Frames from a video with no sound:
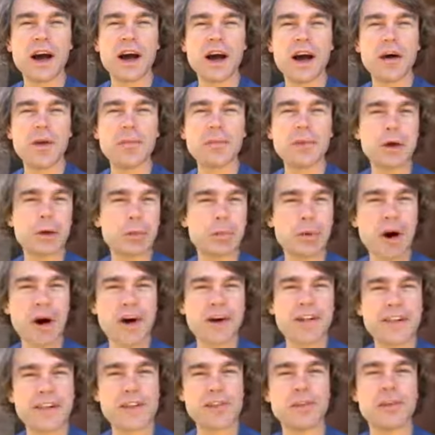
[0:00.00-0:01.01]
be a part
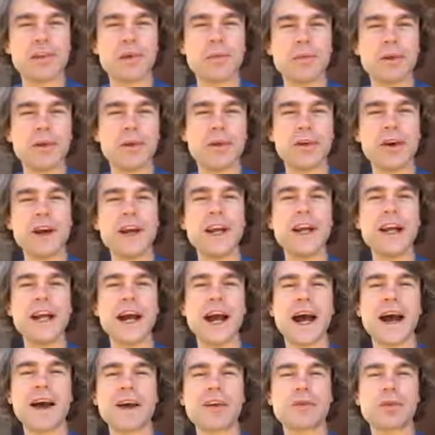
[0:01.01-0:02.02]
of this community
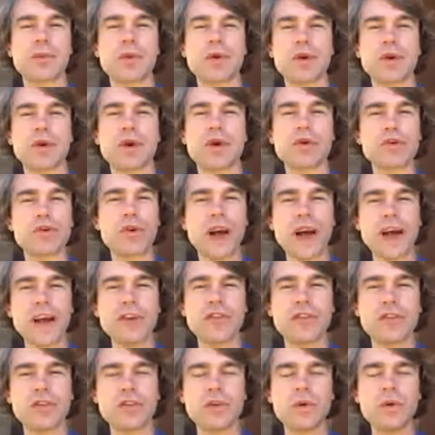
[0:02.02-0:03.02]
as we're trying
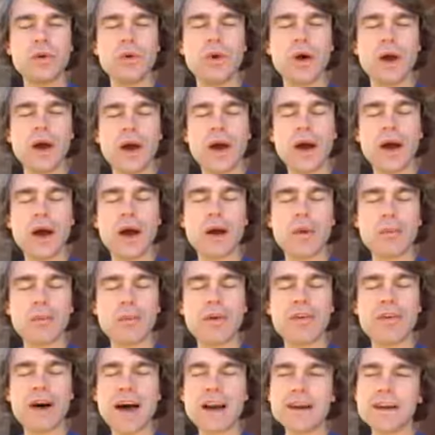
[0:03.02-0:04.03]
to
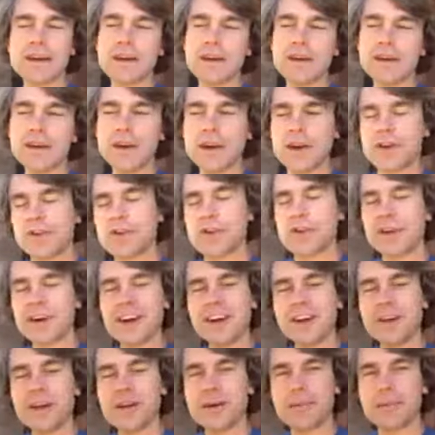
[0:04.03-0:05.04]
provide a little history and a
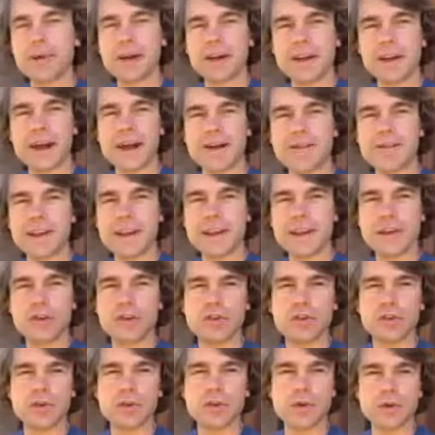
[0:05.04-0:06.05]
little bit of levity
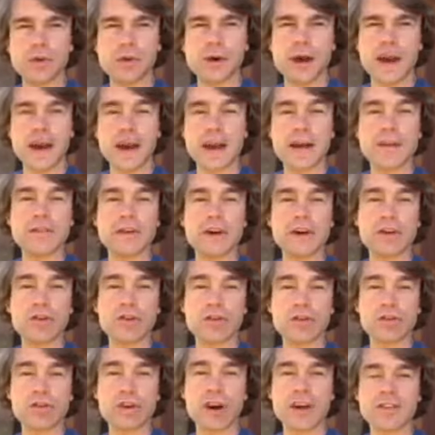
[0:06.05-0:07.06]
to a very
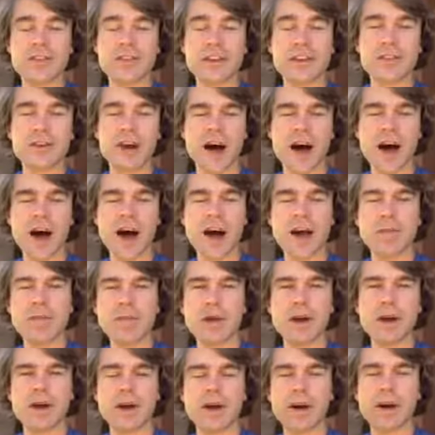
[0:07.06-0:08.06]
distressing time
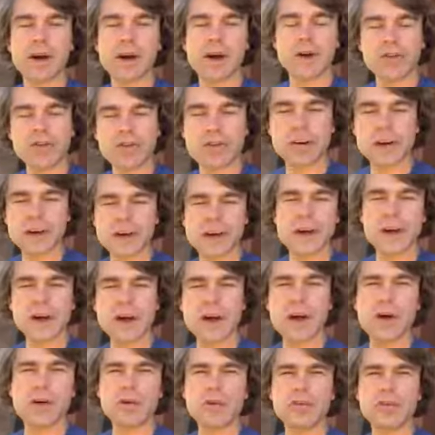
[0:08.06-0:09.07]
in our country.
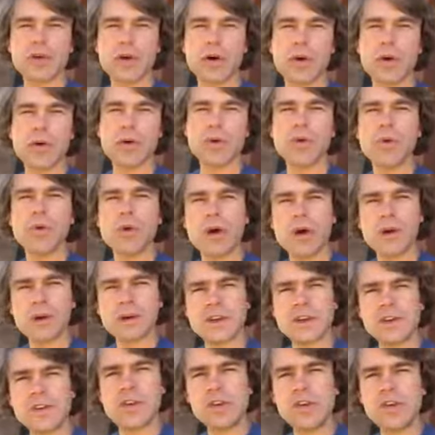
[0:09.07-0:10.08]
So you all
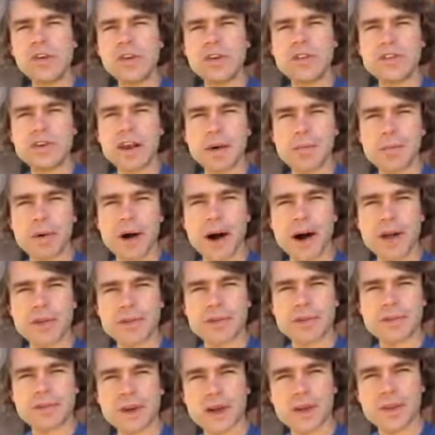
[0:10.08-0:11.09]
continue to stay
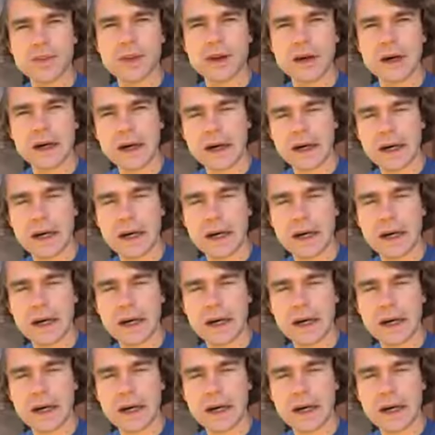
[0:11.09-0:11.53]
positive out there,